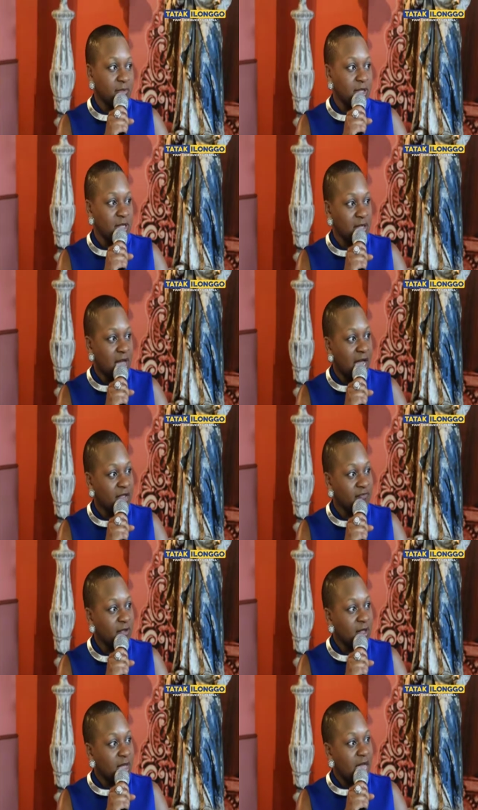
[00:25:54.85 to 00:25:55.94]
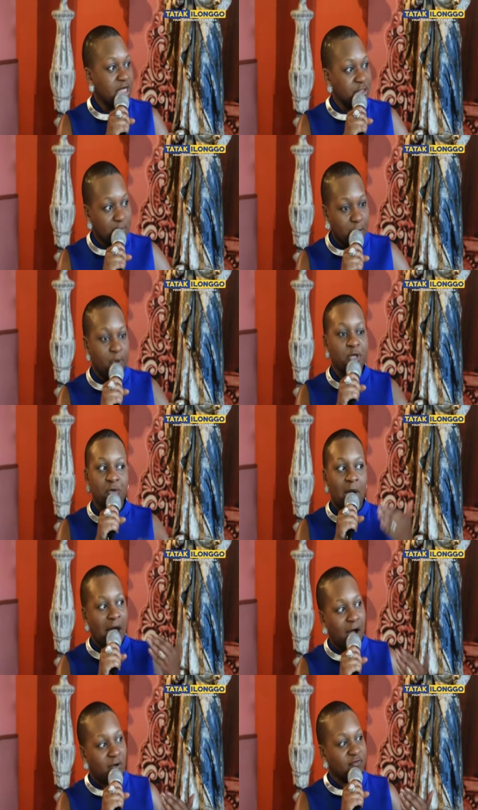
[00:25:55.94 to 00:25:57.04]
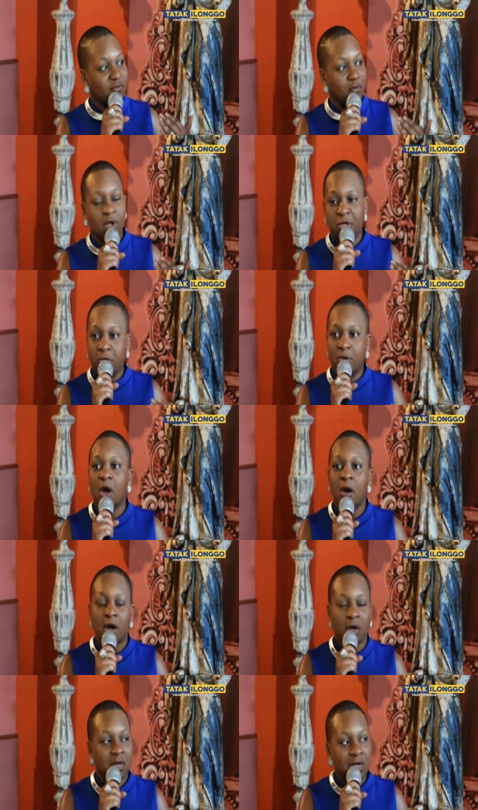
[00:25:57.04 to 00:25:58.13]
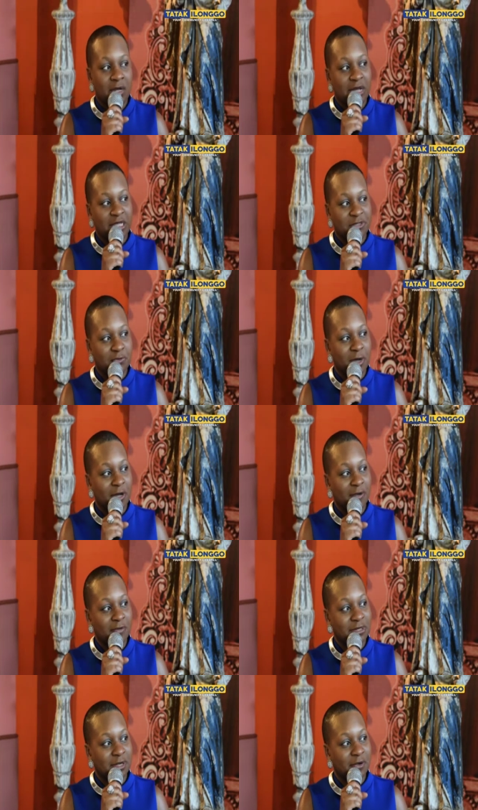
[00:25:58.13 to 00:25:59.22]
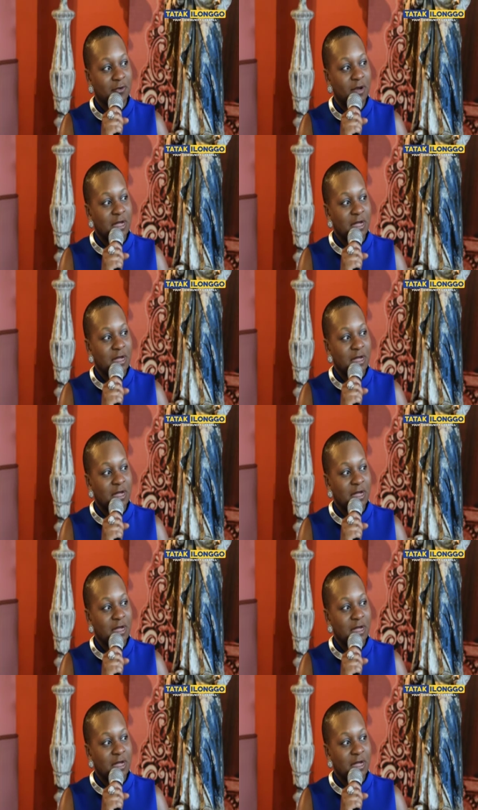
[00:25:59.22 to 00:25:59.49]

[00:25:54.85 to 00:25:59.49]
in life and to pull you out from where you are as well. So